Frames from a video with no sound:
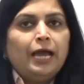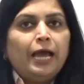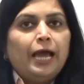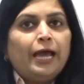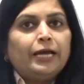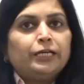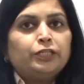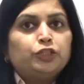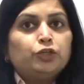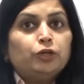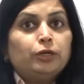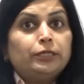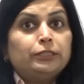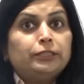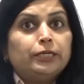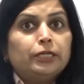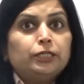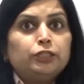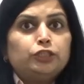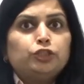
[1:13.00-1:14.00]
Actually,
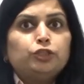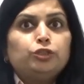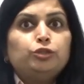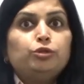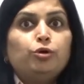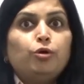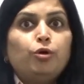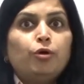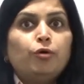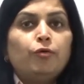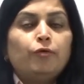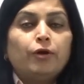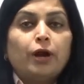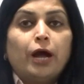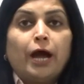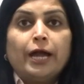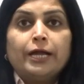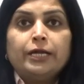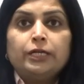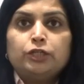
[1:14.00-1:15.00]
there is no
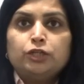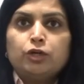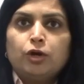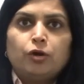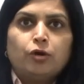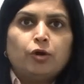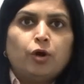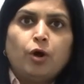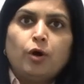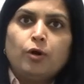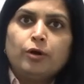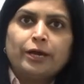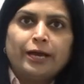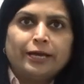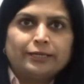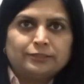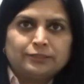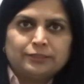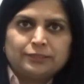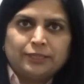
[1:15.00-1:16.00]
right or wrong
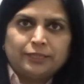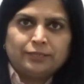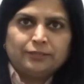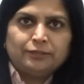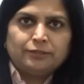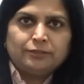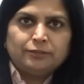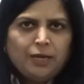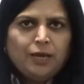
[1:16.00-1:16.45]
accent.